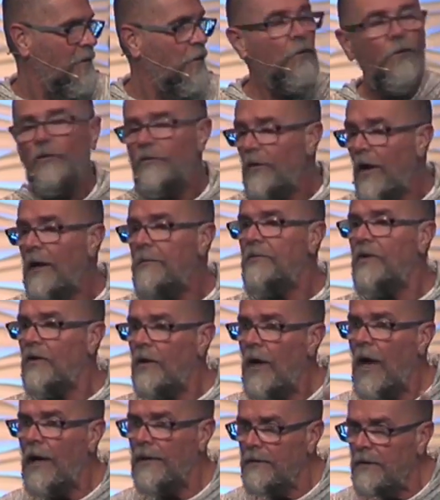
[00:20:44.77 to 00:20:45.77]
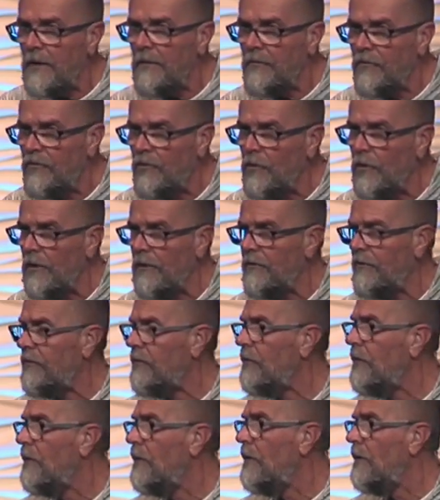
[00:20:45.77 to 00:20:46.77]
There are times that God comes to
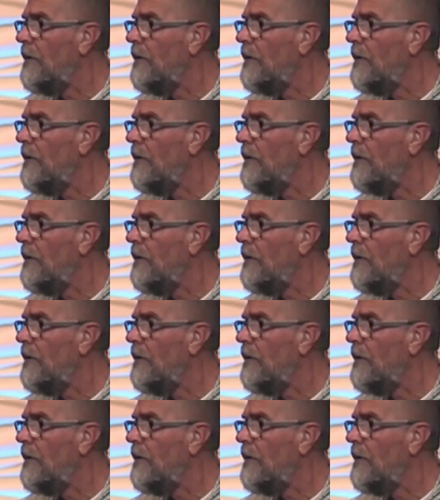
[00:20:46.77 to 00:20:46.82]
us